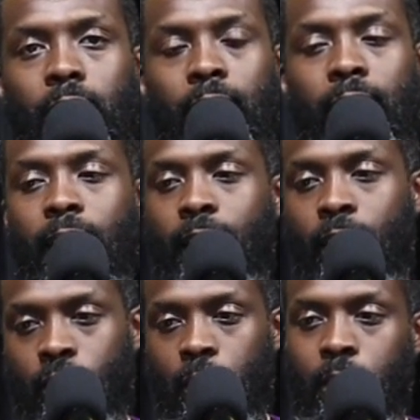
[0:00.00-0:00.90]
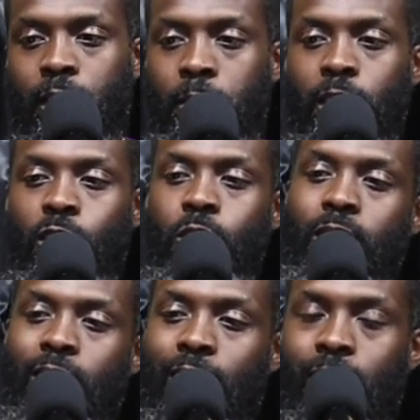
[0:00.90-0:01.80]
and that's what I'm gonna commit to
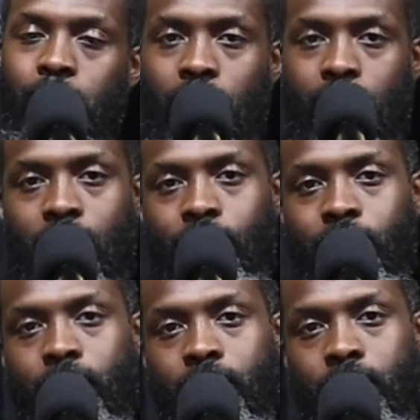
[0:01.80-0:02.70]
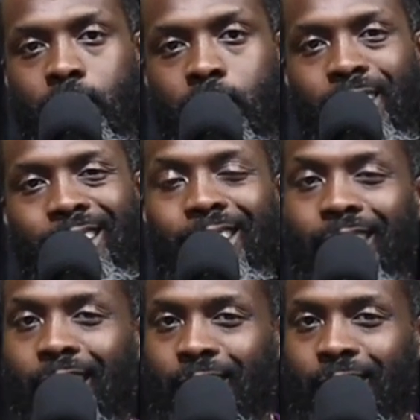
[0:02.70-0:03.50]
until I can get my car fixed. That's